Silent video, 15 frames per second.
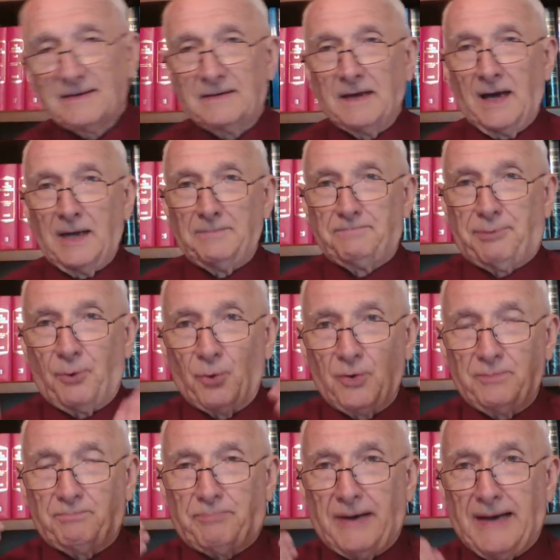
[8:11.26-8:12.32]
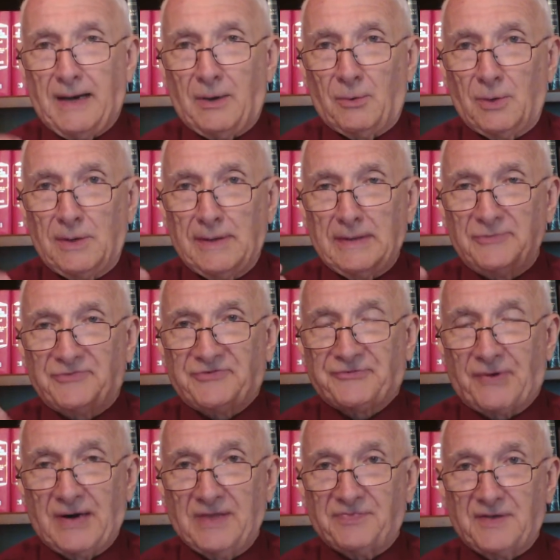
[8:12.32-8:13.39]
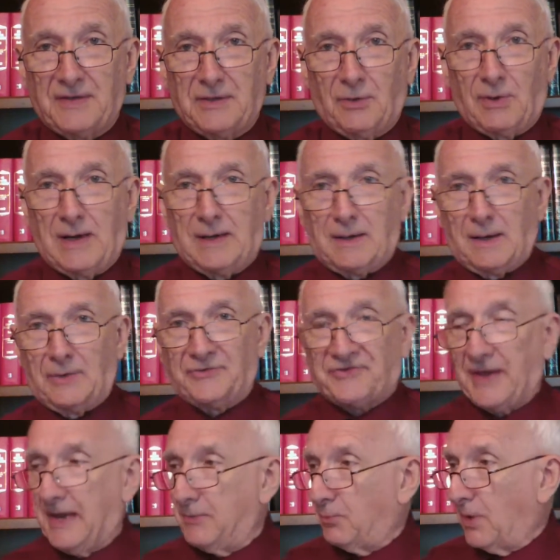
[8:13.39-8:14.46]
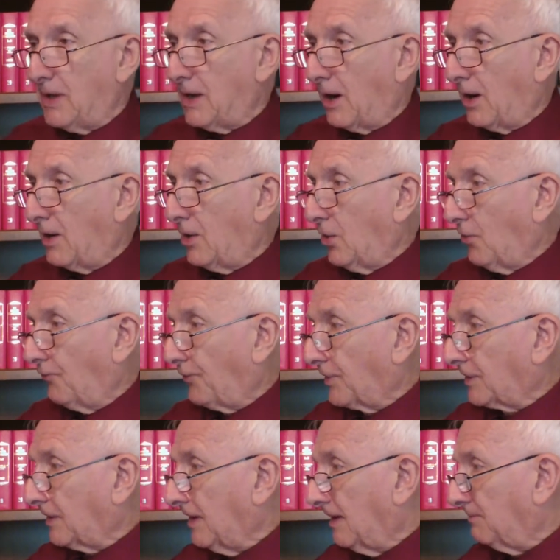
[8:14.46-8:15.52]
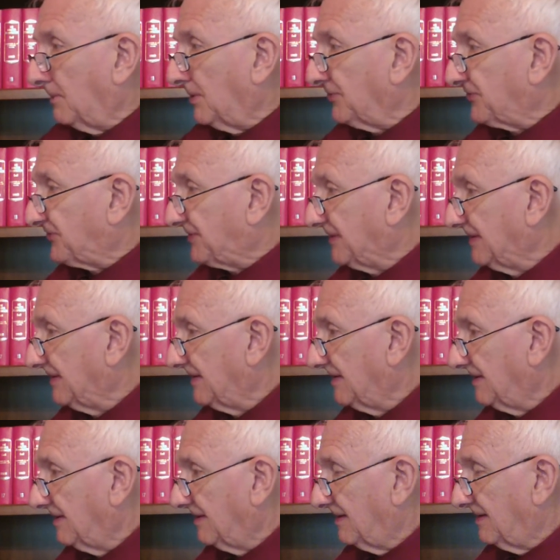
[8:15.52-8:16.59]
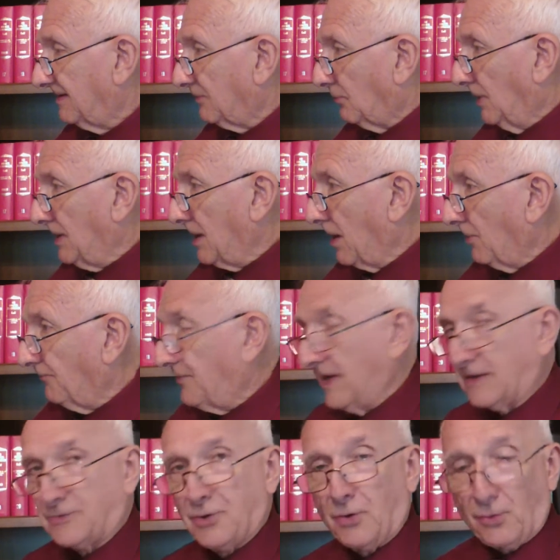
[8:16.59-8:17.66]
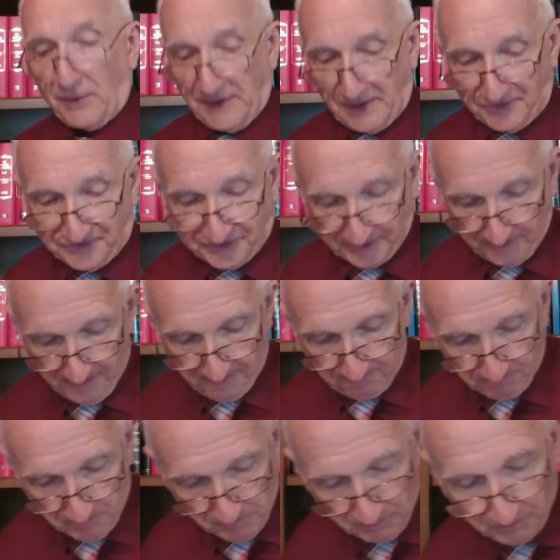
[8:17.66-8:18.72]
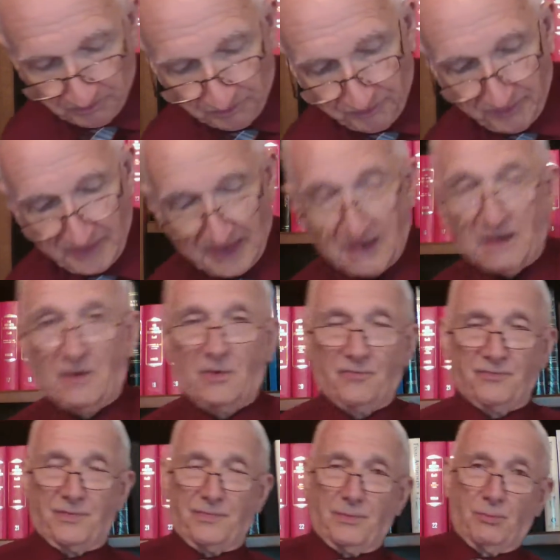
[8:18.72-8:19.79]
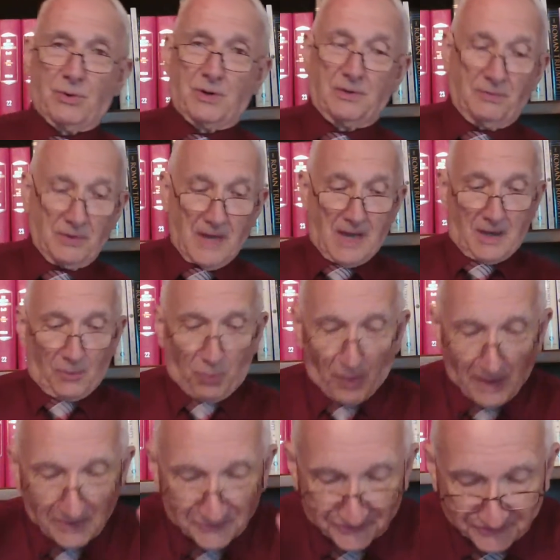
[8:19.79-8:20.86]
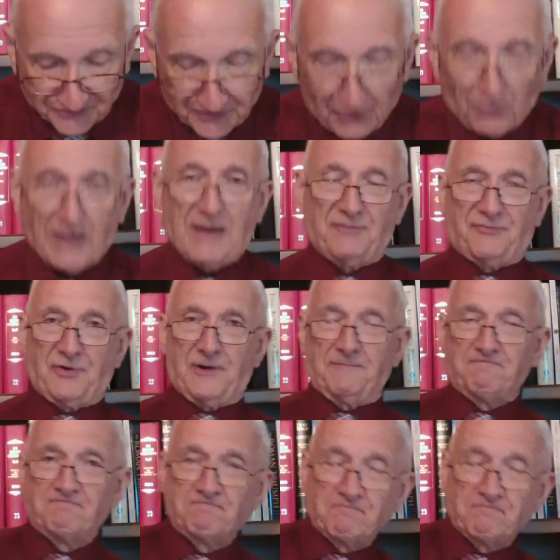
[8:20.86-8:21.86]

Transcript: God poured power and strength into our hearts, and we are overcomers. We are victorious over the world. Whatsoever